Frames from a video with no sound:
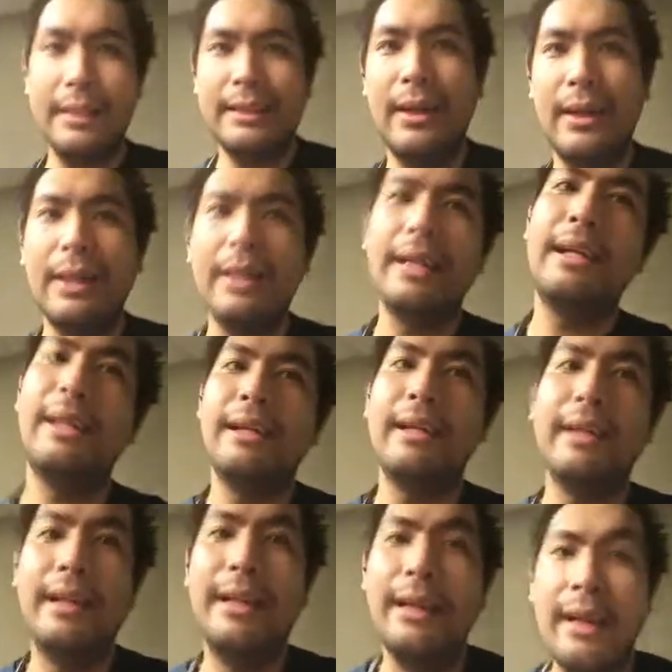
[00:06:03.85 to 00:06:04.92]
So
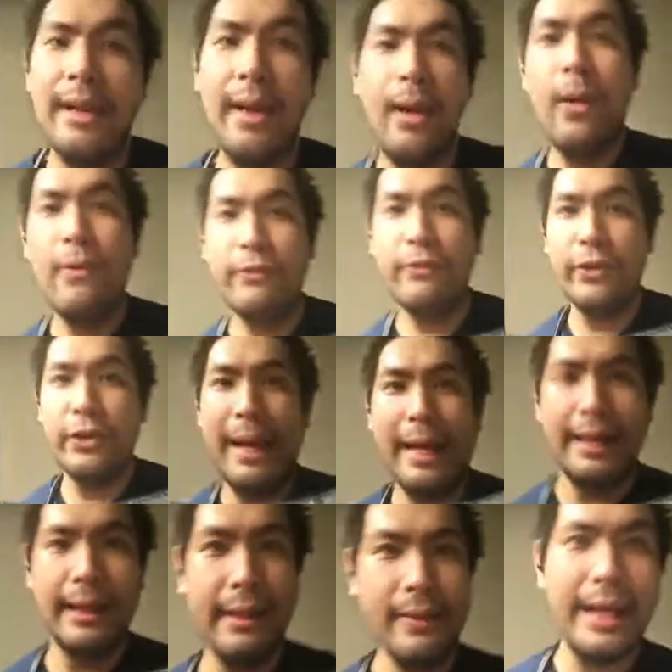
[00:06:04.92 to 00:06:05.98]
hope for
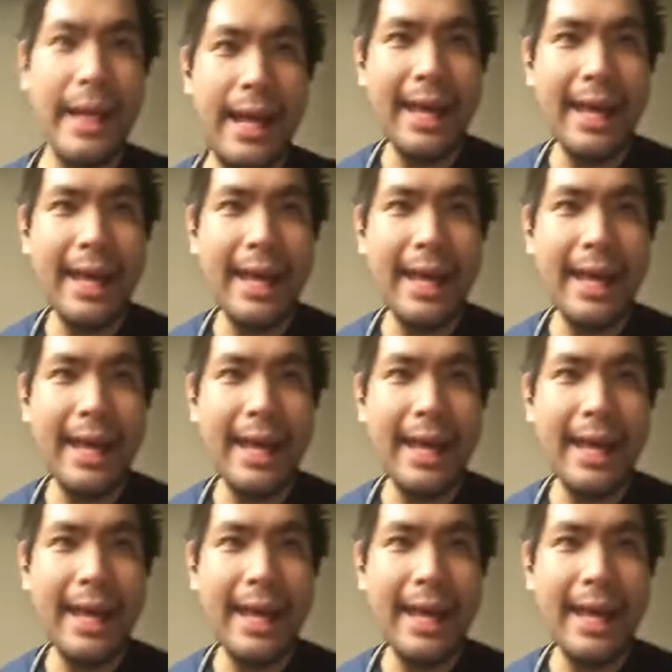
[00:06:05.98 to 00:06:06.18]
humanity, right?